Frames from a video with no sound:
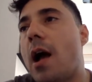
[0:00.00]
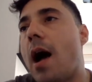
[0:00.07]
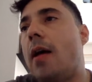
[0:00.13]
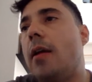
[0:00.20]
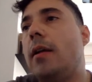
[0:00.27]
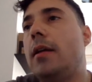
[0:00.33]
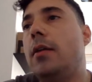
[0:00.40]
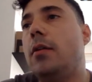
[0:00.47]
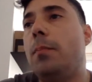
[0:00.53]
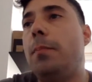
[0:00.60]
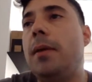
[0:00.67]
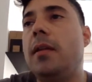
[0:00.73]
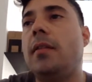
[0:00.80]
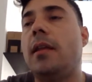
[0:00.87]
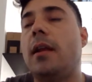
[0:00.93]
a little
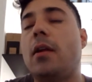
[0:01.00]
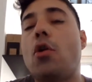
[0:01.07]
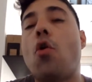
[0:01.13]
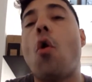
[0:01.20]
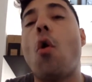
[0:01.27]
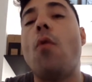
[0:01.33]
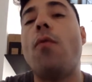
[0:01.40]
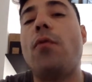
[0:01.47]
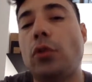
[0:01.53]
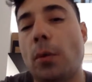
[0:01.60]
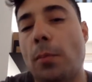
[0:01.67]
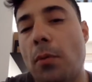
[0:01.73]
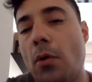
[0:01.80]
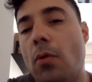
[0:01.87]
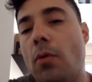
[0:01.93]
bit
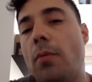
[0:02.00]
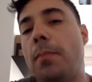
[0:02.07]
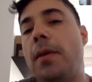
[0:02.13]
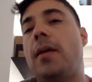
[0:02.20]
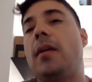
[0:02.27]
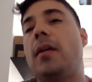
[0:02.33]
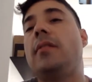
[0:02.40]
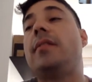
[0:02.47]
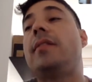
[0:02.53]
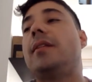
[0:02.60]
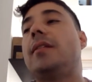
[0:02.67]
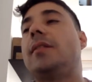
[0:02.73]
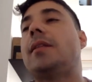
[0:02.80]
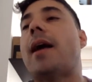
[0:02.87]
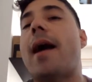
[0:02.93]
uncomfortable because
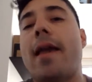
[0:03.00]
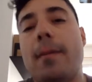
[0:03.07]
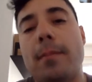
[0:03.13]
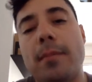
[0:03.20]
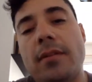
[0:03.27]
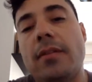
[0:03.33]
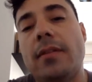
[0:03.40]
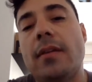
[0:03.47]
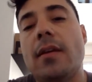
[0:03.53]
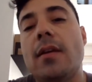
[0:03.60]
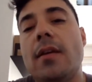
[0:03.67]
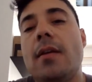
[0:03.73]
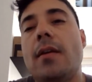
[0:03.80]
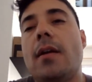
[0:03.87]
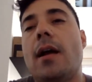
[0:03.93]
sometimes
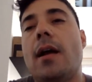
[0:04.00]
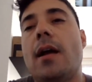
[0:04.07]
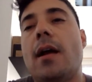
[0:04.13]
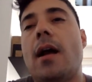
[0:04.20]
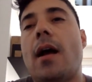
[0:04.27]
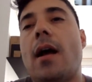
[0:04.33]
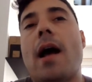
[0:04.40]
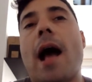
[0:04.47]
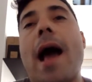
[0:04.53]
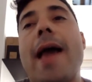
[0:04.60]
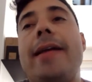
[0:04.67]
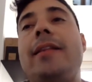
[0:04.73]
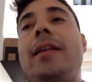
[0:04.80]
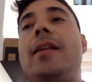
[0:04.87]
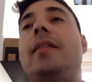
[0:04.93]

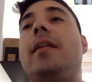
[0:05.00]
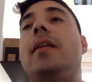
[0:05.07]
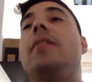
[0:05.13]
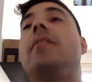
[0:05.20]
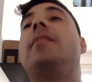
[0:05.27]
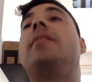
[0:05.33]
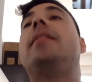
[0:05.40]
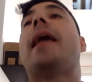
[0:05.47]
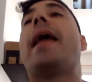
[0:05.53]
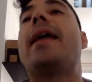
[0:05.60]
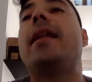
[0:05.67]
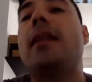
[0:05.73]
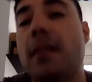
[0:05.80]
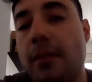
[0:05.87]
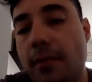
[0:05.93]
I didn't
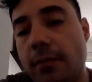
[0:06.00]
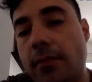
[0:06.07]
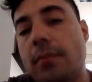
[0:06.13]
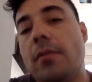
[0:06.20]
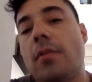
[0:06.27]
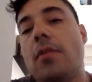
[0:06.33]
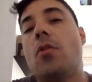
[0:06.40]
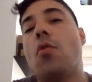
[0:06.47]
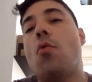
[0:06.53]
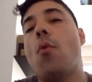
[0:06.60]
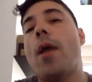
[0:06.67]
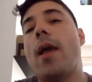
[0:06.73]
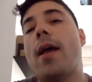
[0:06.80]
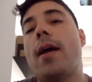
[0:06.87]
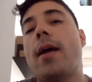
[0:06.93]
understand
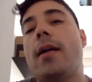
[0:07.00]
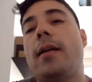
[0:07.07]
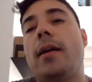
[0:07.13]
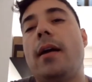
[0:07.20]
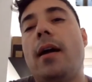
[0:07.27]
when